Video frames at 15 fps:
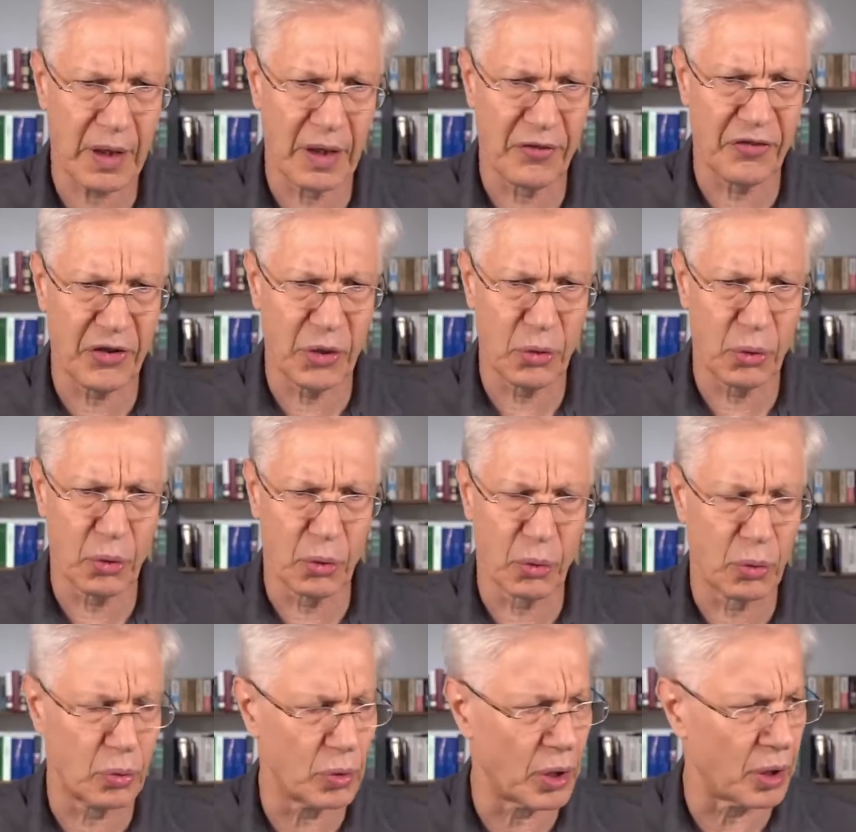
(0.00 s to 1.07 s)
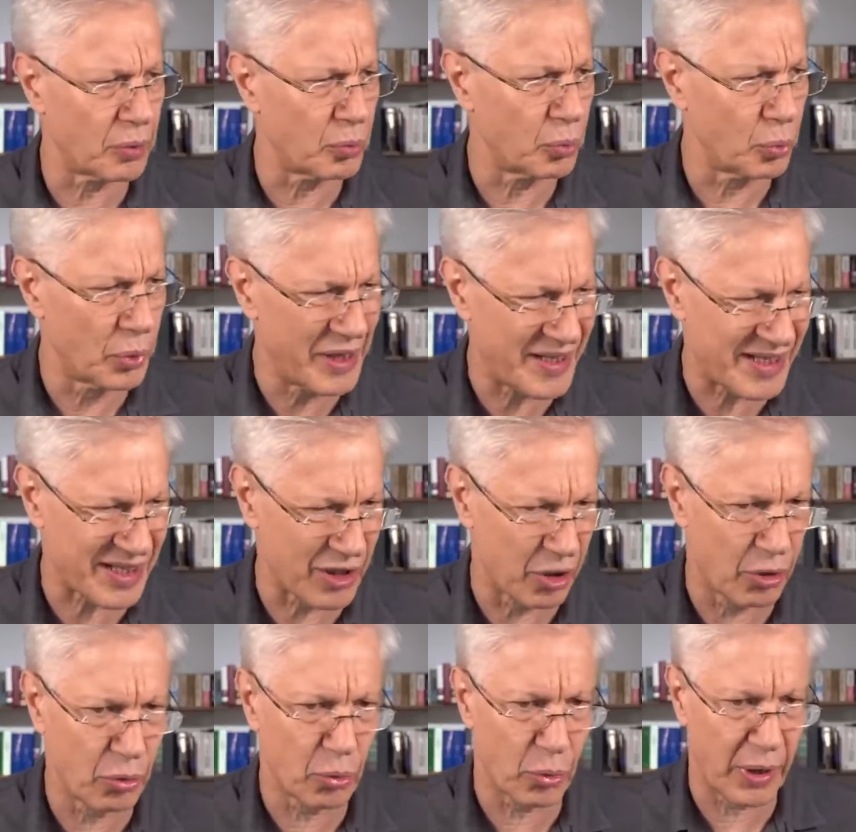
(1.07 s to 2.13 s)
a few uh, weeks
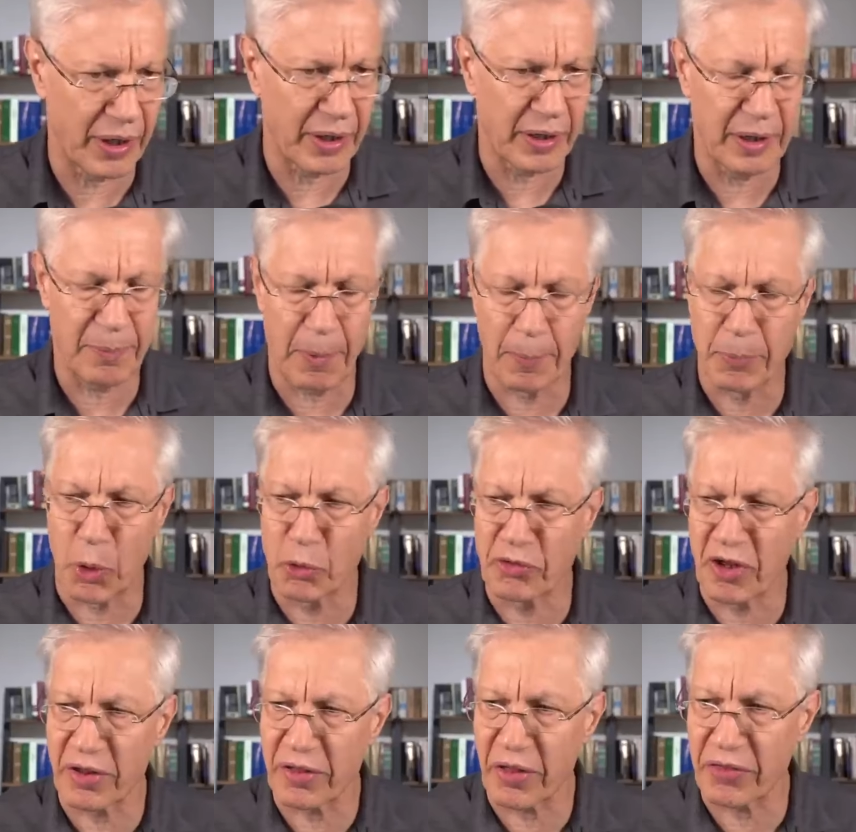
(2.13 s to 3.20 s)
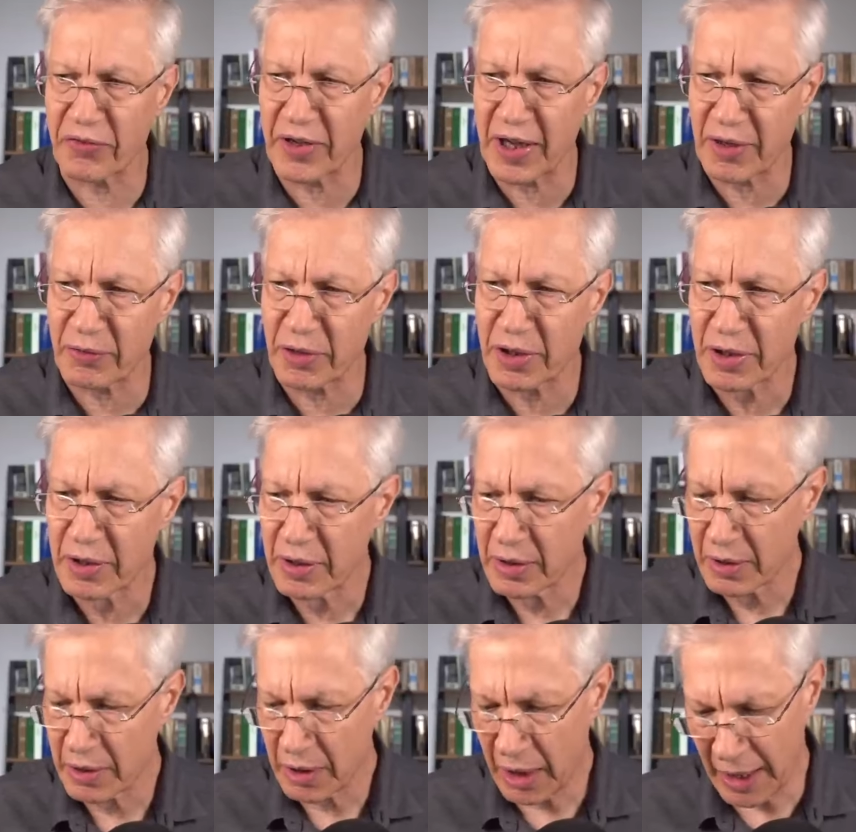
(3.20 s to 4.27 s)
ago, when he proposed it, the 300
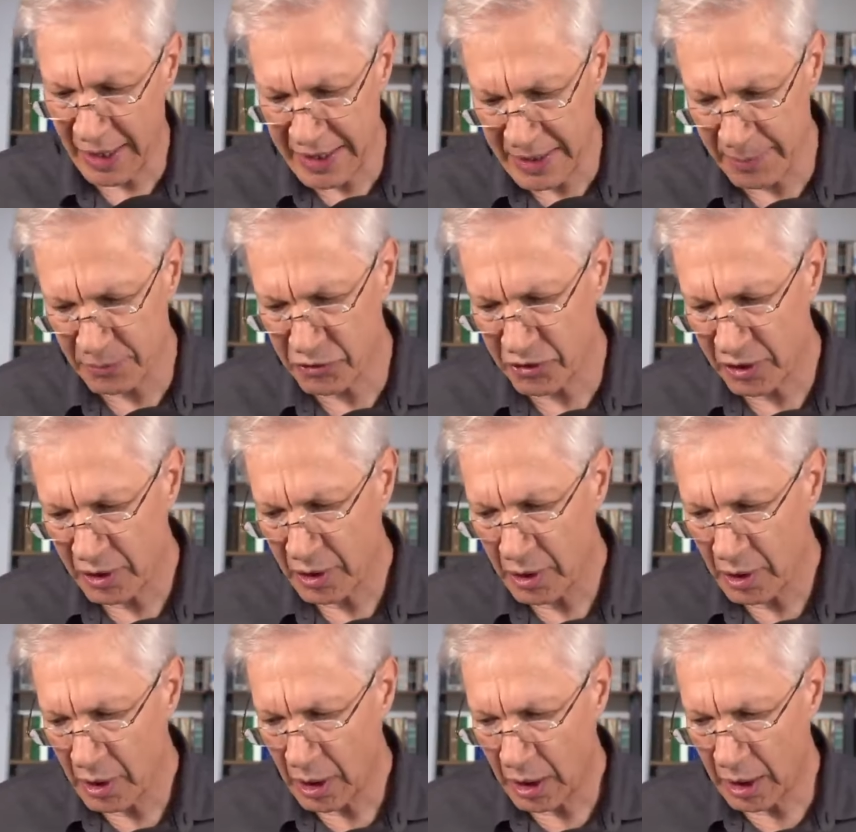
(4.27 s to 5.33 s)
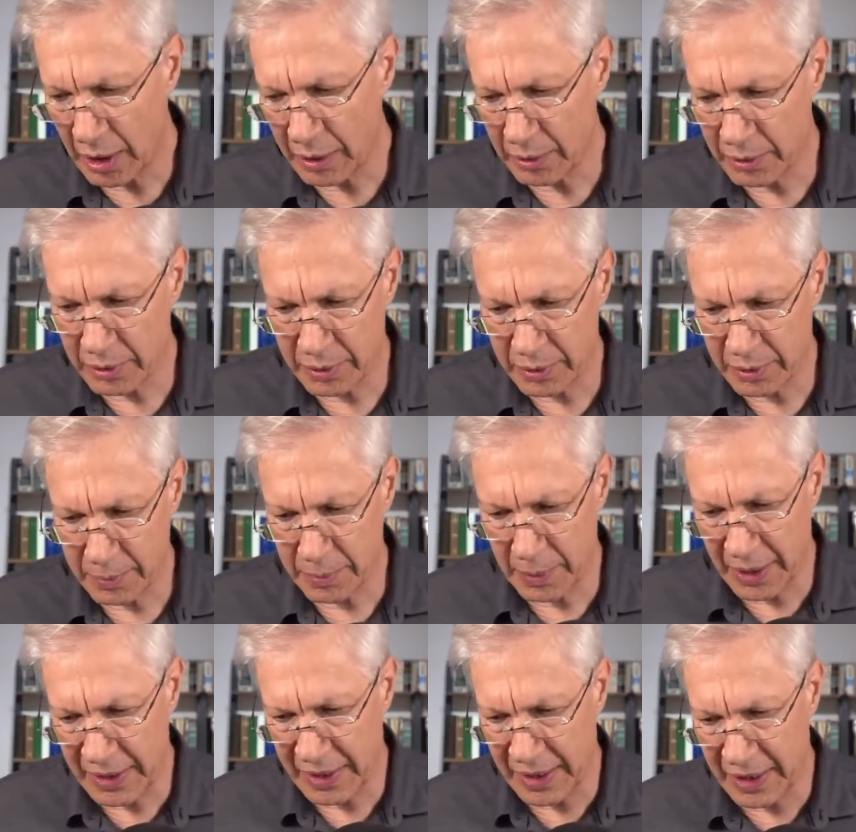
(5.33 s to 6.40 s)
items, uh,
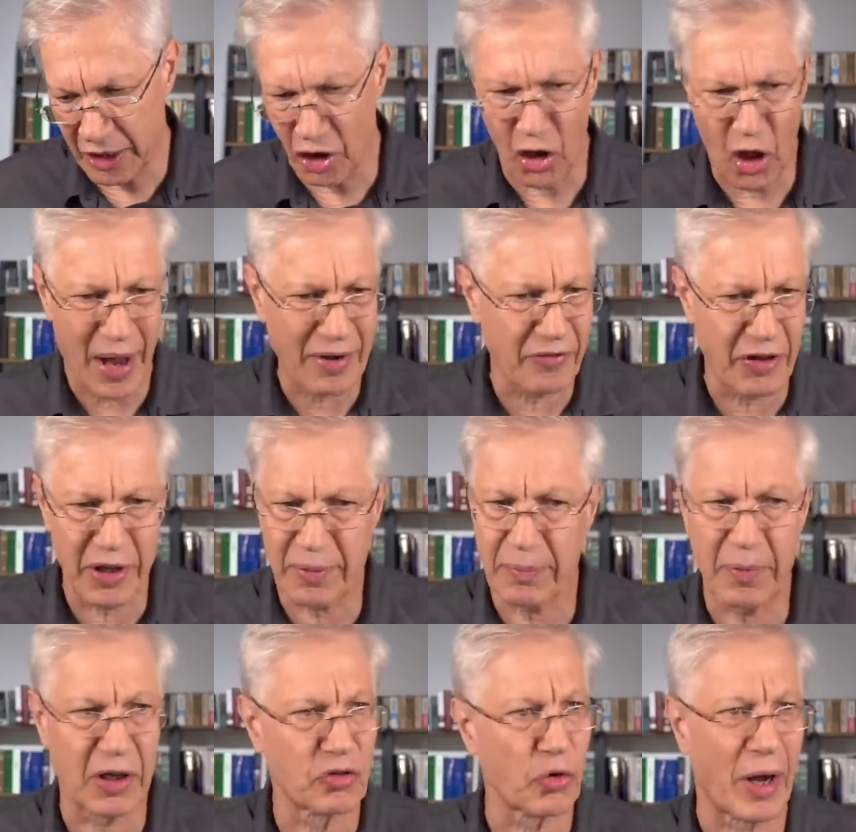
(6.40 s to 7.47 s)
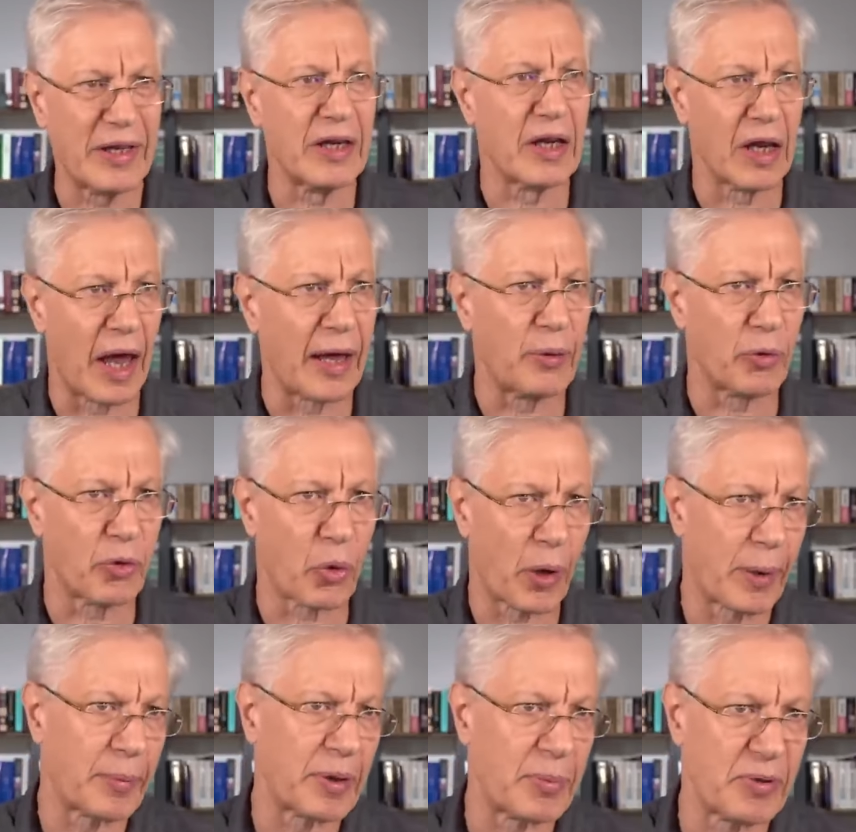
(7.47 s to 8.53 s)
and and a lot of it is right in line with what I'm going